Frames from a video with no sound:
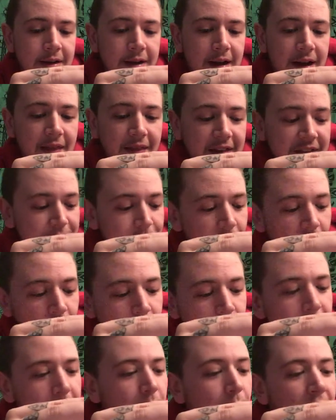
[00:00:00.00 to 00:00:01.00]
And that's
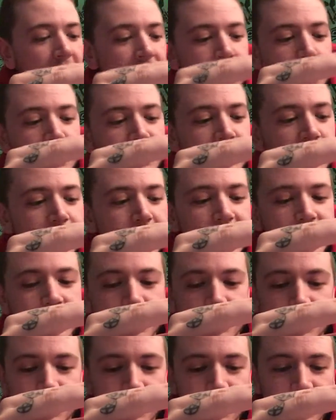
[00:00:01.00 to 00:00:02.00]
probably why there's so
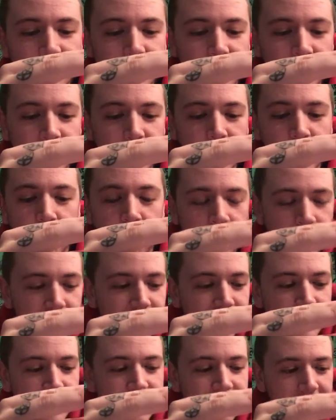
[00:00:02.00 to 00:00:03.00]
much
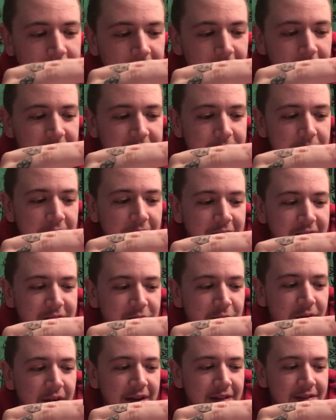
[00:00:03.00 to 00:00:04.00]
conflict here, is because
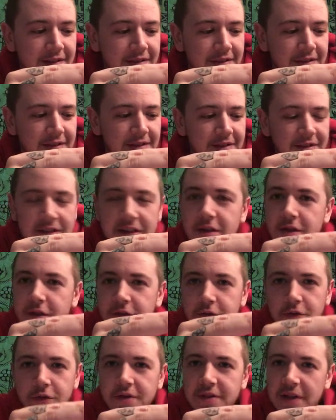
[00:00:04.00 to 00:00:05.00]
you guys see
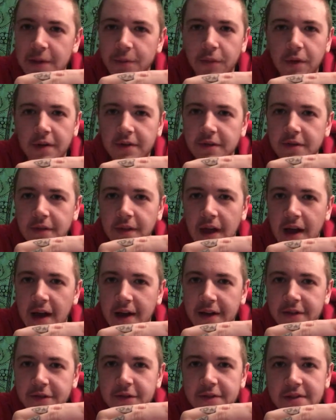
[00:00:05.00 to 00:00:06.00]
through someone's
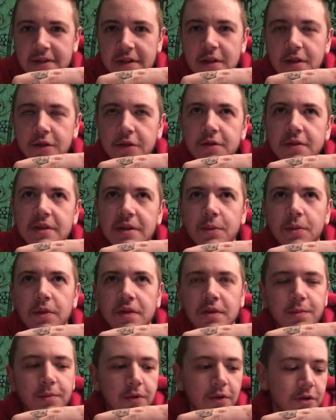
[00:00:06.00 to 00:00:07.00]
lies, you see through
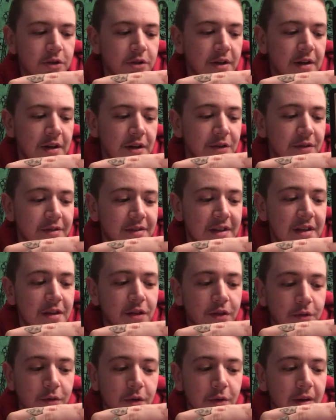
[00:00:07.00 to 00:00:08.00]
someone's bullshit, you see
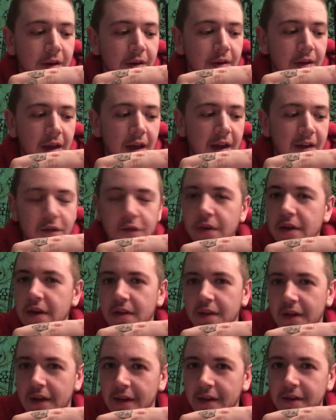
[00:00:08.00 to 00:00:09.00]
through
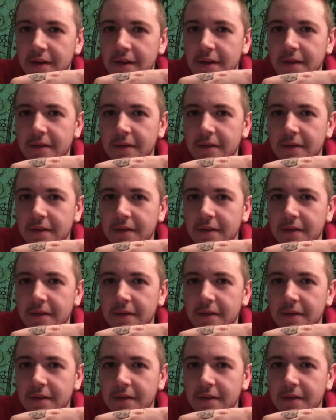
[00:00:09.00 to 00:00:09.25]
everything.